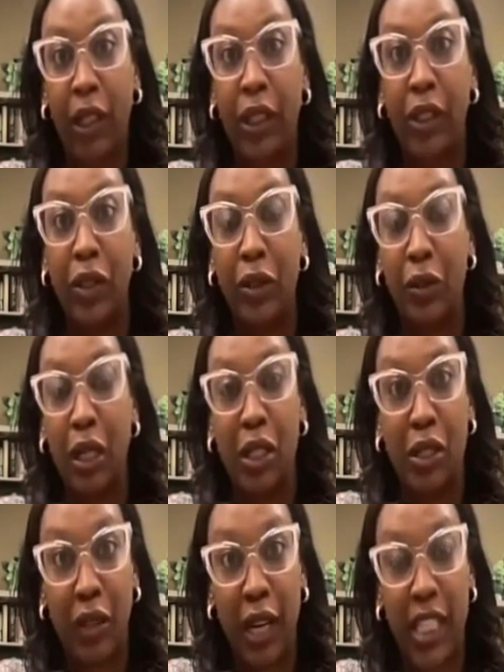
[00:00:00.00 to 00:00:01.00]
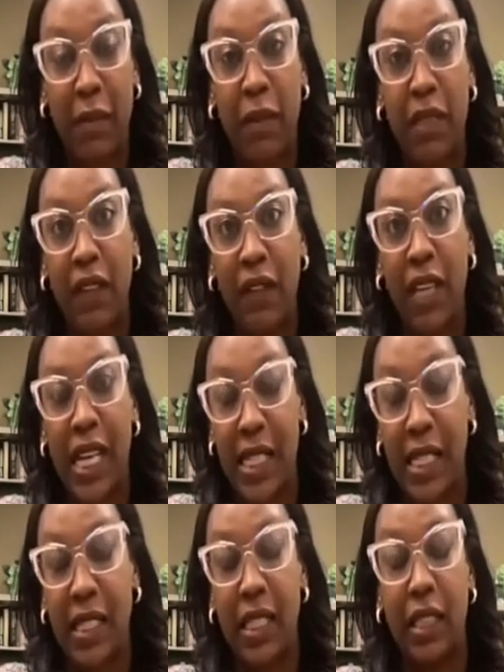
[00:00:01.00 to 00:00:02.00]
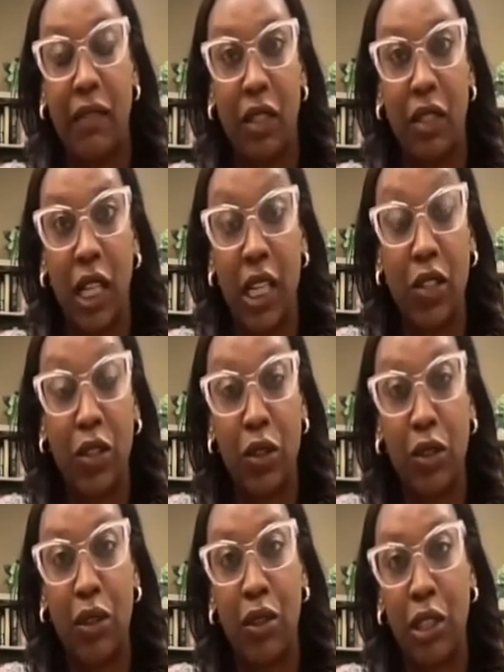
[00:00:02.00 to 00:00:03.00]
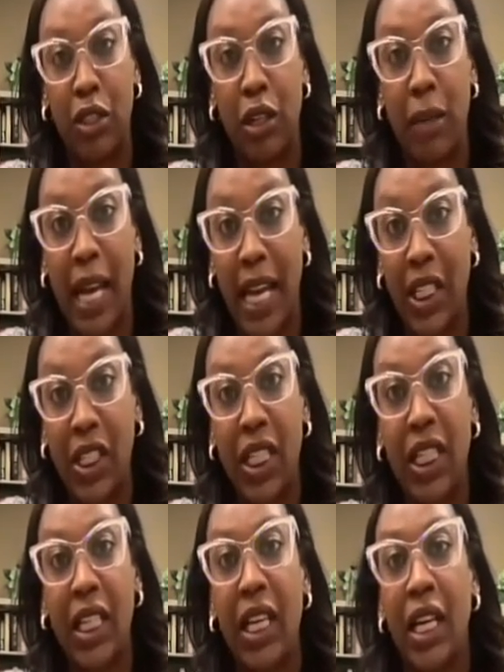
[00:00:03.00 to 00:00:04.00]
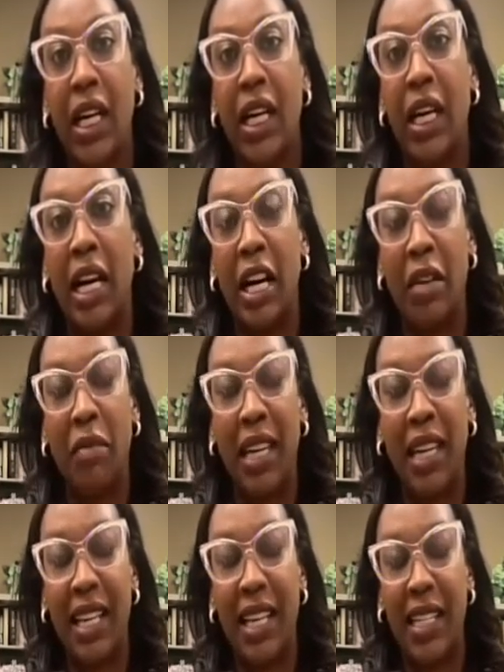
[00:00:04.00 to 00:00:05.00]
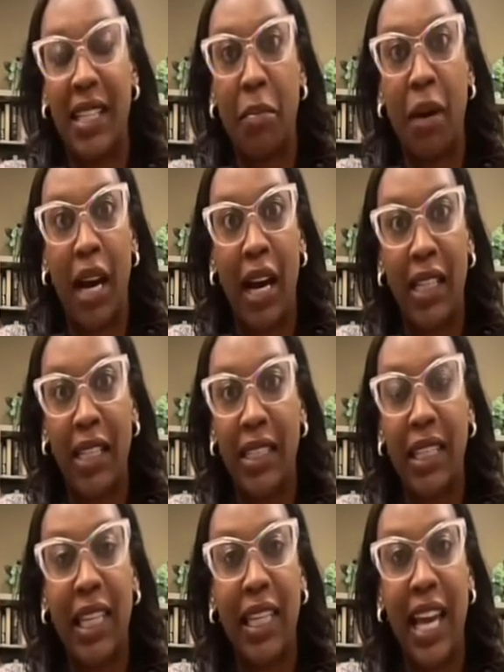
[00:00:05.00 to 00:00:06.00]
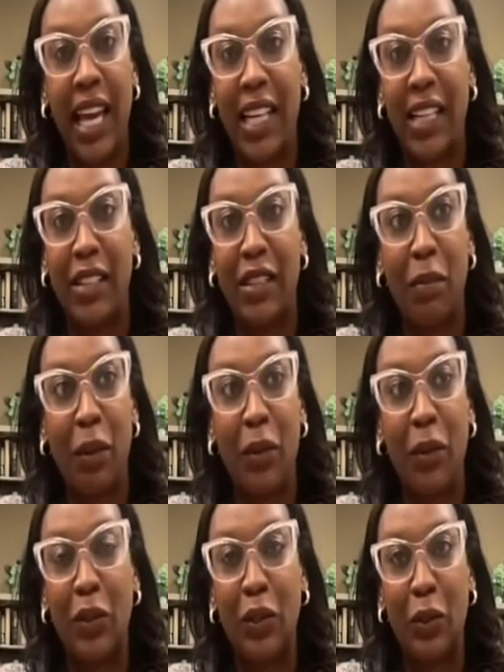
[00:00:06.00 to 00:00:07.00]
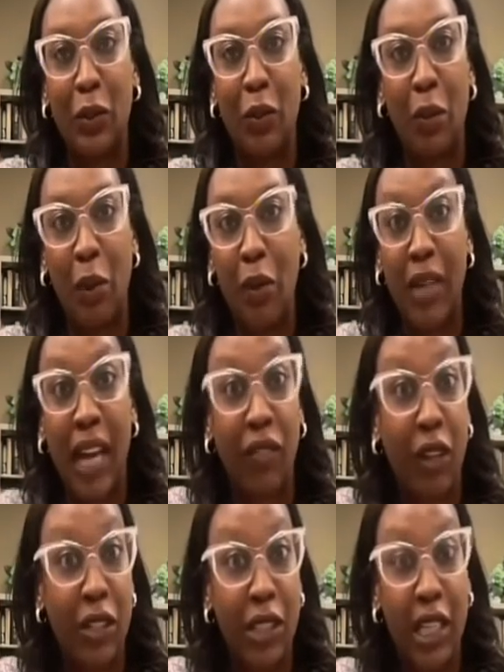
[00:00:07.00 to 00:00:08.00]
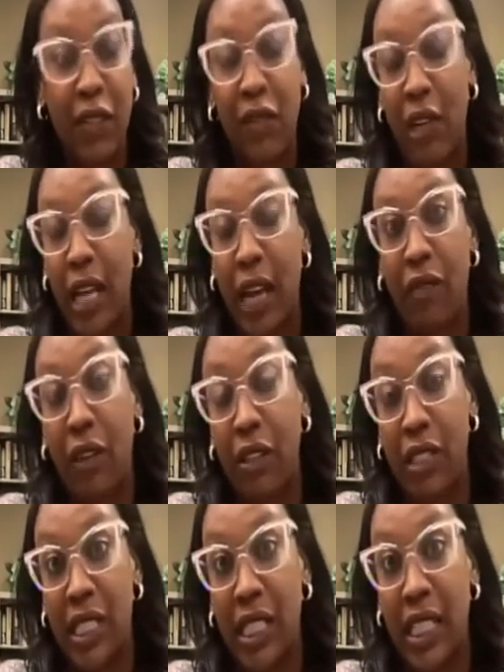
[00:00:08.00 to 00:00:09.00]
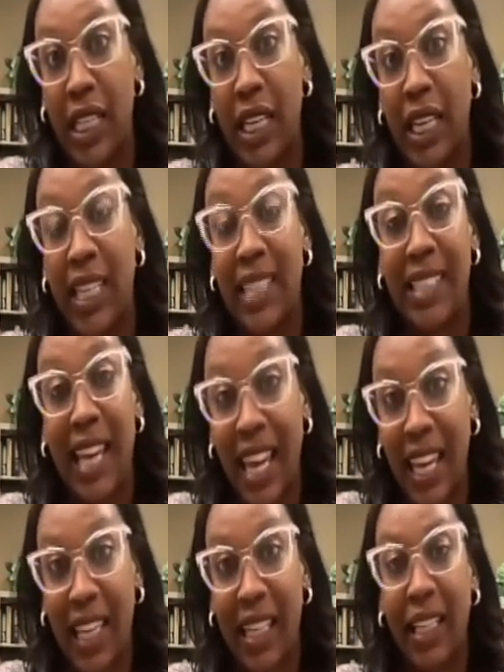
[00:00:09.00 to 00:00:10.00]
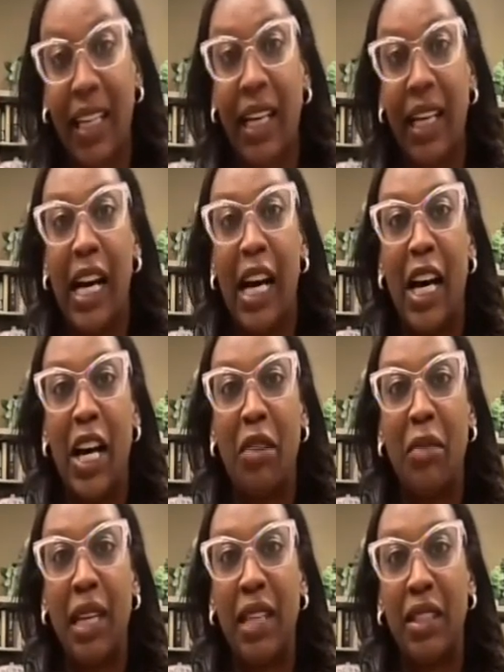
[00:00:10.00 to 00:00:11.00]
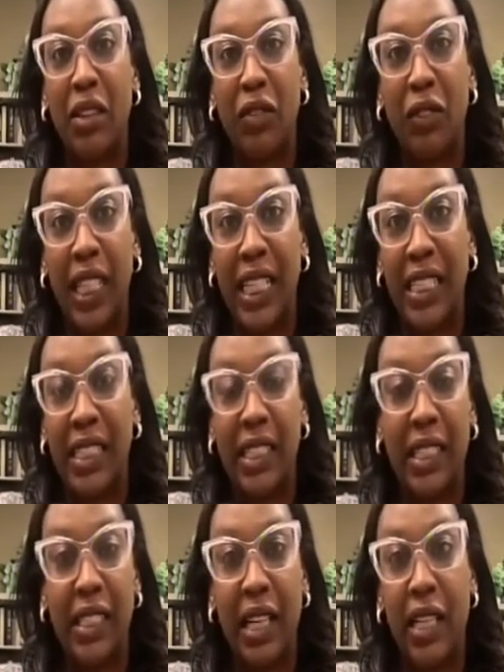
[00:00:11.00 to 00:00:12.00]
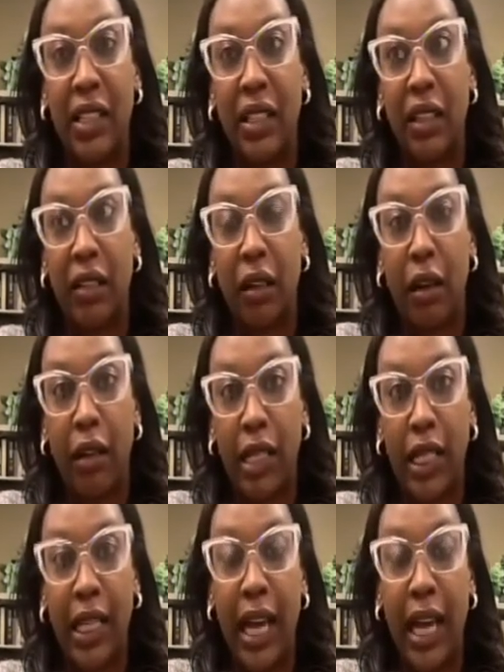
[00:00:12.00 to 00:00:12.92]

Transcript: working to address specific instances of institutional discrimination, it is a policy that is supposed to promote diversity for diversity's sake. And so, for instance, under current